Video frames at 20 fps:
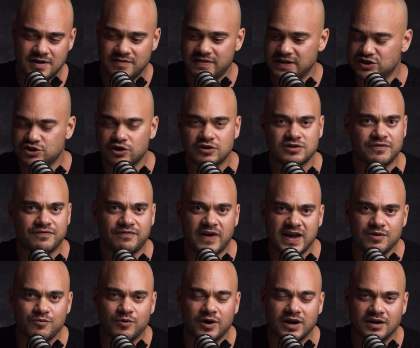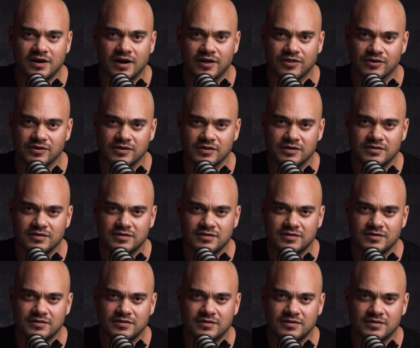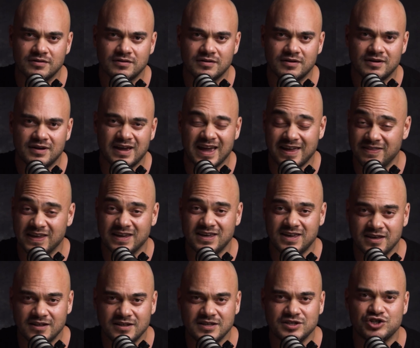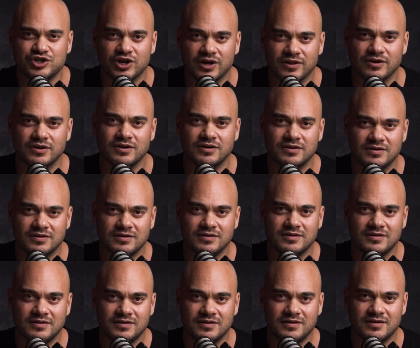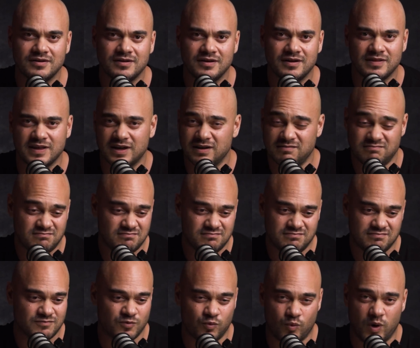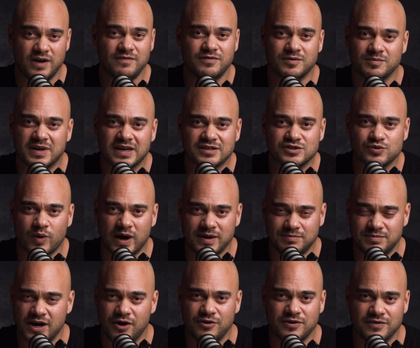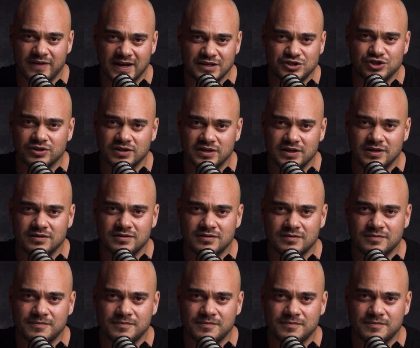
they start to fight one another and they kill each other. And then one of them gets wiped out eventually.